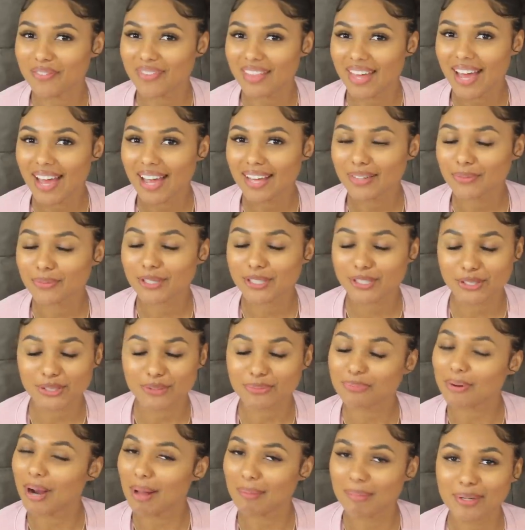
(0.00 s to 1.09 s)
of that, which is
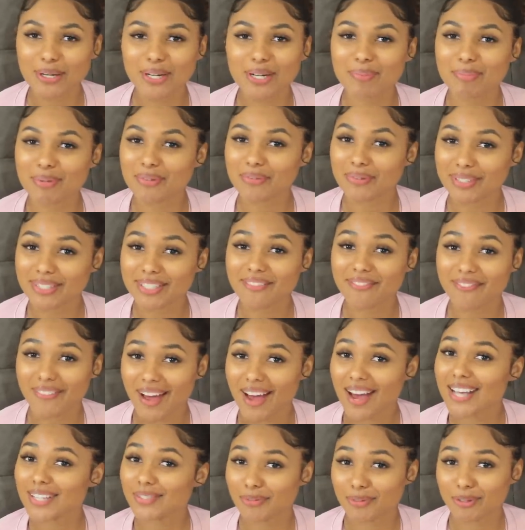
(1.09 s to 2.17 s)
probably gonna be really
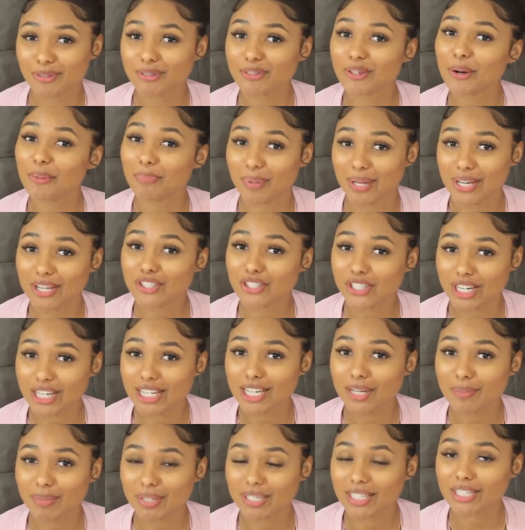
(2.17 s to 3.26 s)
fast when you start binge
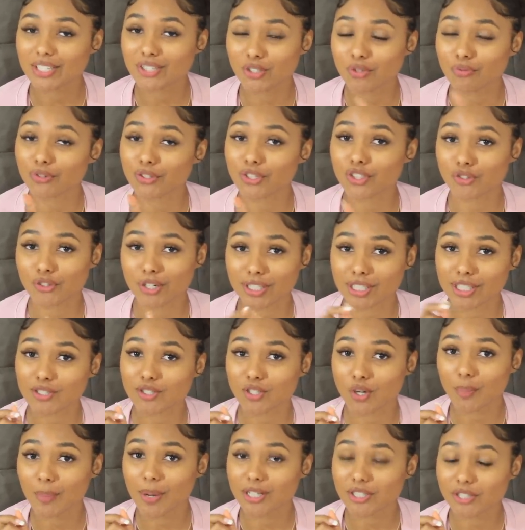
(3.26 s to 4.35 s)
eating because you've restricted
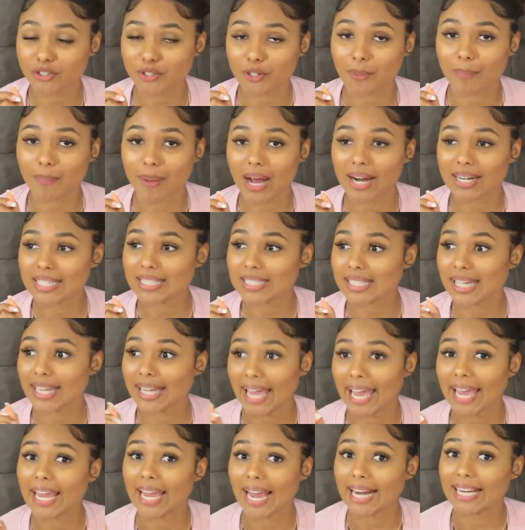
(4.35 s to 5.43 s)
so much and your body's like,
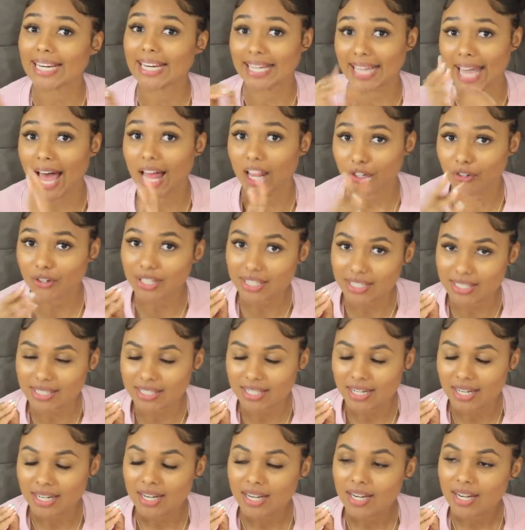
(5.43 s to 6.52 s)
hey, I need calories,
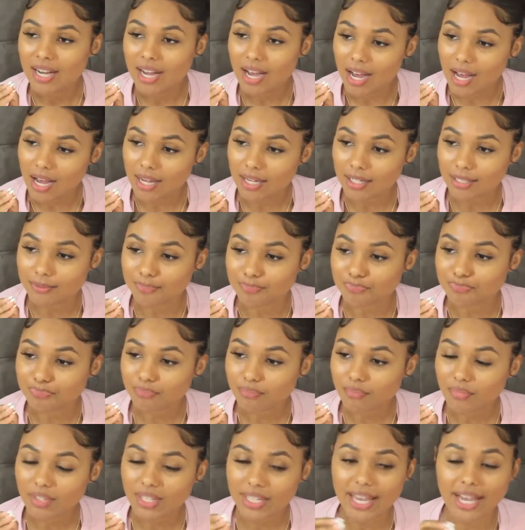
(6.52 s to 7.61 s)

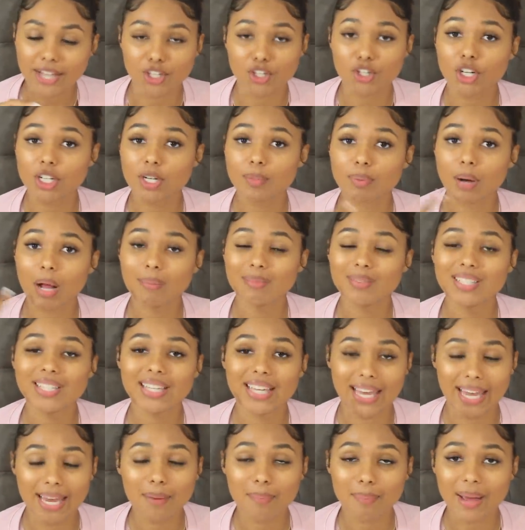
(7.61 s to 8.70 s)
yeah, you're gonna probably
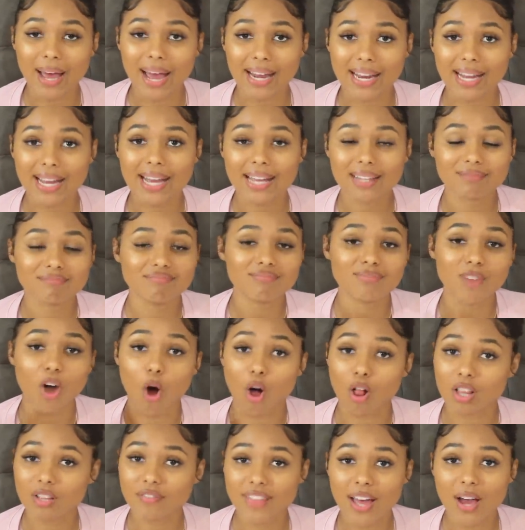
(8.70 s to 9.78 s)
gain back
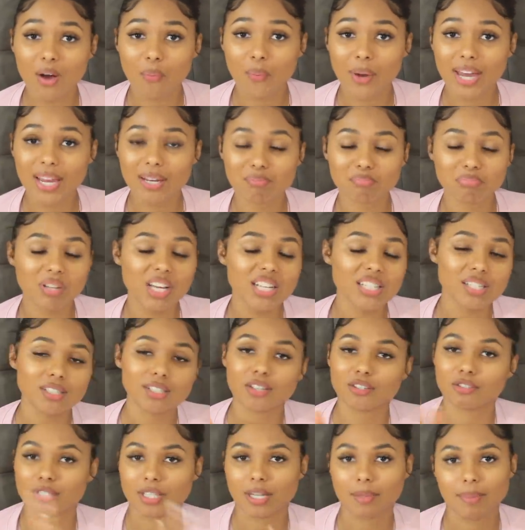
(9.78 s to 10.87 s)
all of that weight plus
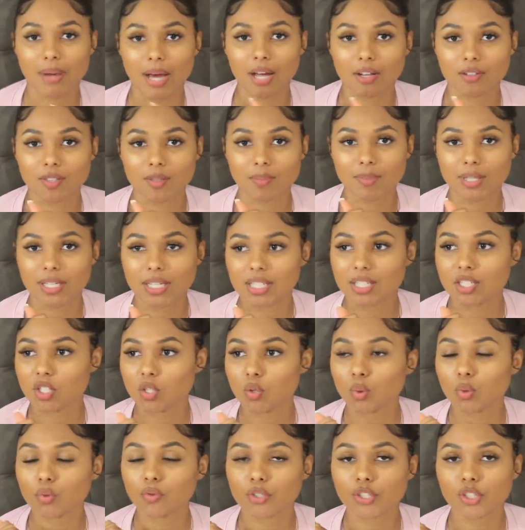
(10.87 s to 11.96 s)
another 10 pounds because
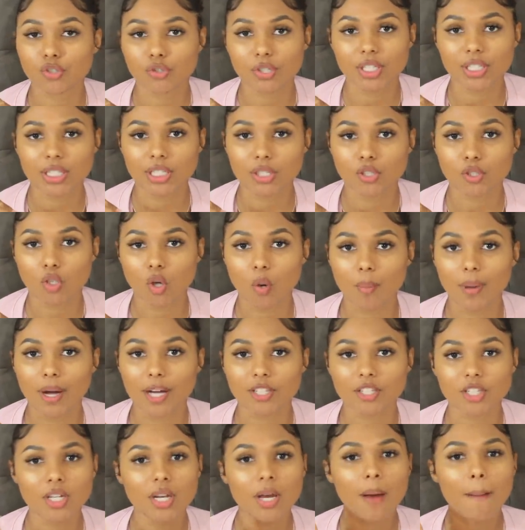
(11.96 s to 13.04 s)
you were restricting so
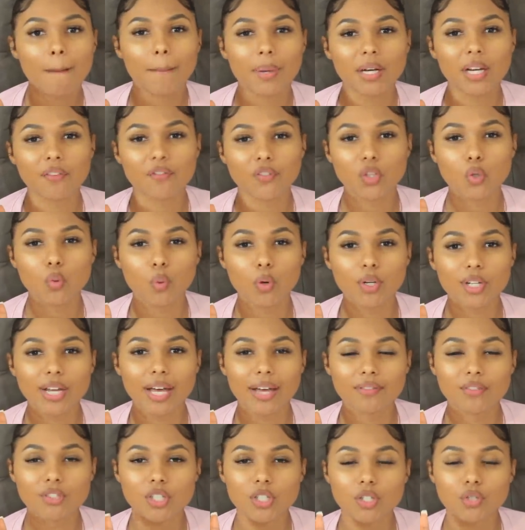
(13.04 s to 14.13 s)
much. But if you were to
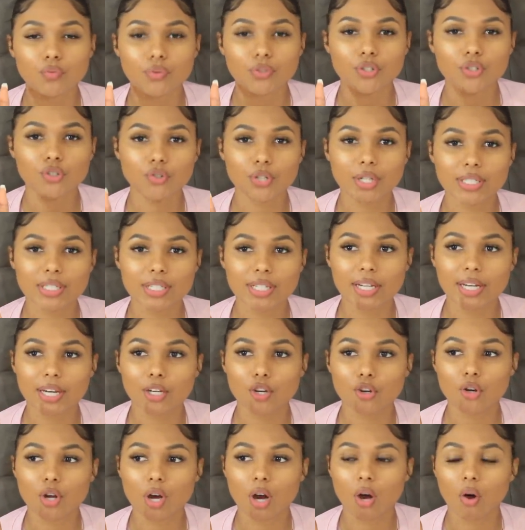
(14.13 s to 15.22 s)
have just restricted,
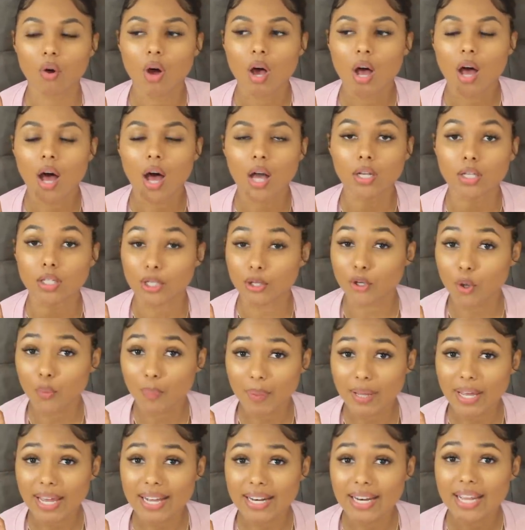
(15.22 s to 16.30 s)
you know, a little
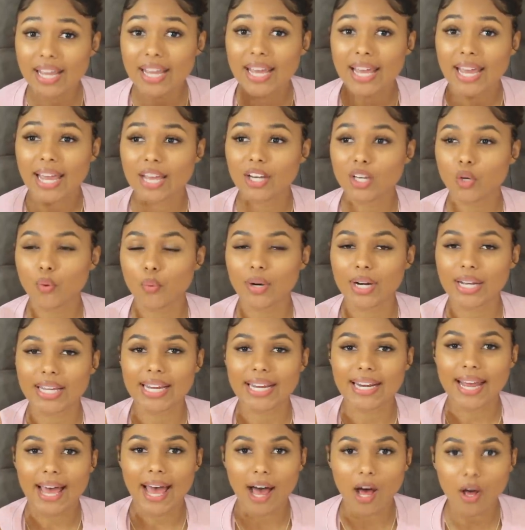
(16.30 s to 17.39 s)
bit, and you were to
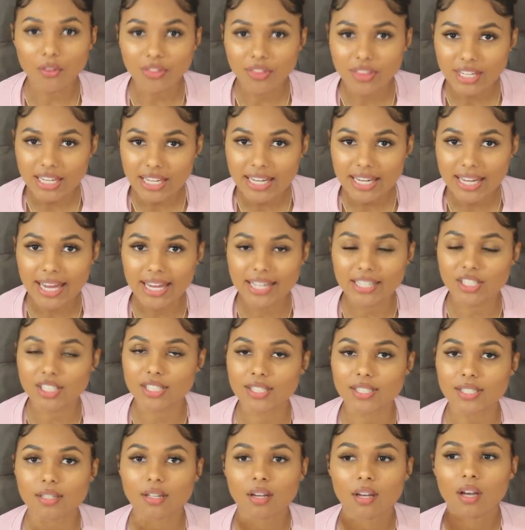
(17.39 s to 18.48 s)
eat healthy and
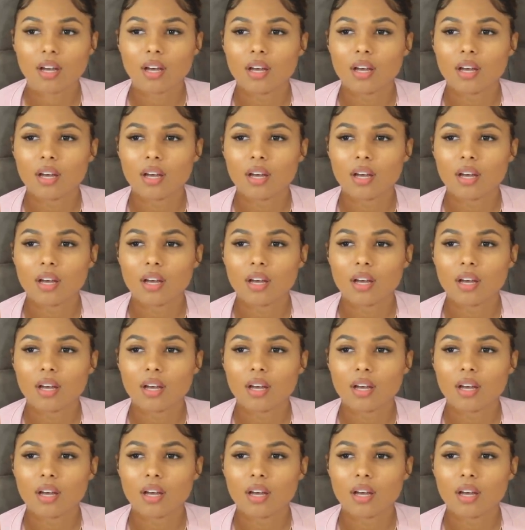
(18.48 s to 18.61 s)
just